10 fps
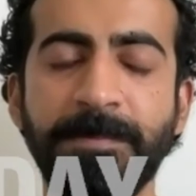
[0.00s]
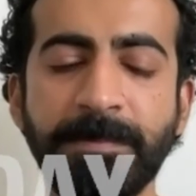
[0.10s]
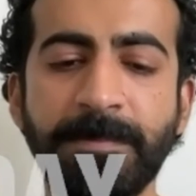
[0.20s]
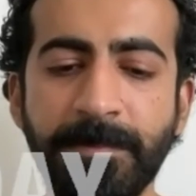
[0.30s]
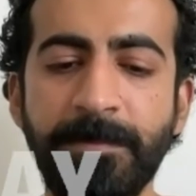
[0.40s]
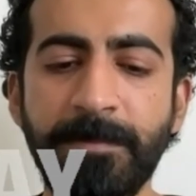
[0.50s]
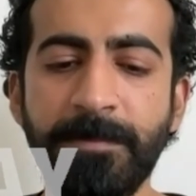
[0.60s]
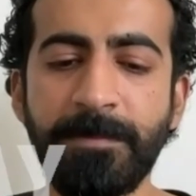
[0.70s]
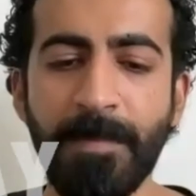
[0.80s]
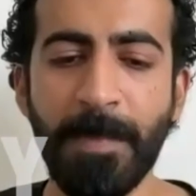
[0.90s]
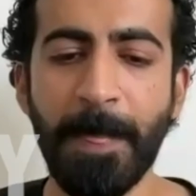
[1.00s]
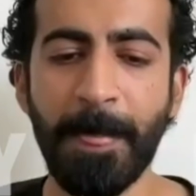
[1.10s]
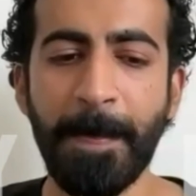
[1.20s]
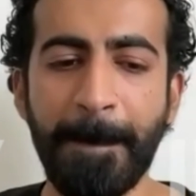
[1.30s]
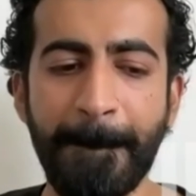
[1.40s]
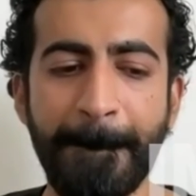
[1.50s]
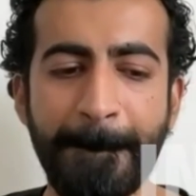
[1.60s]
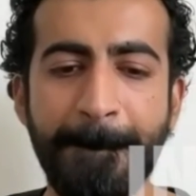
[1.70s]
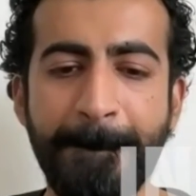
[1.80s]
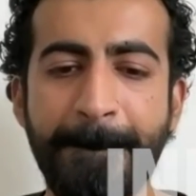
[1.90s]

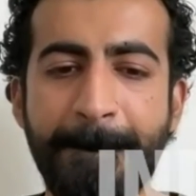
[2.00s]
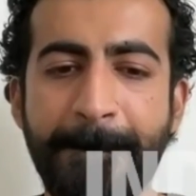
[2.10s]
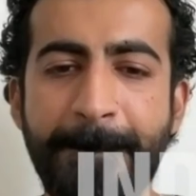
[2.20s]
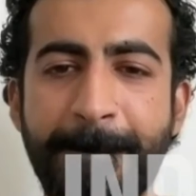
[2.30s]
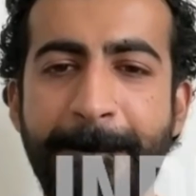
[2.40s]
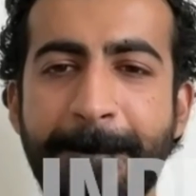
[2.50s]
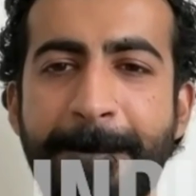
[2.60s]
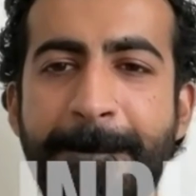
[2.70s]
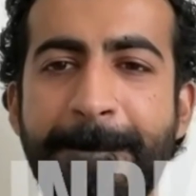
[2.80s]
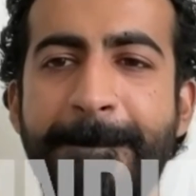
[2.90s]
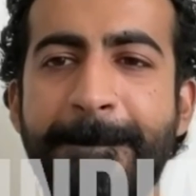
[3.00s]
[no speech]